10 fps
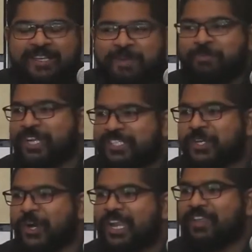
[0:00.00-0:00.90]
But praise
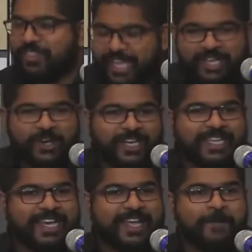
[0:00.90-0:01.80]
God and thank God
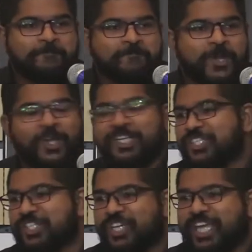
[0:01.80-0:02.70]
that God
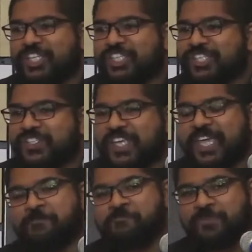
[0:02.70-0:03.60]
doesn't change. He's the
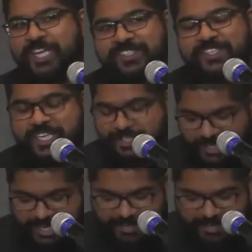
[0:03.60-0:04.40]
same yesterday, today,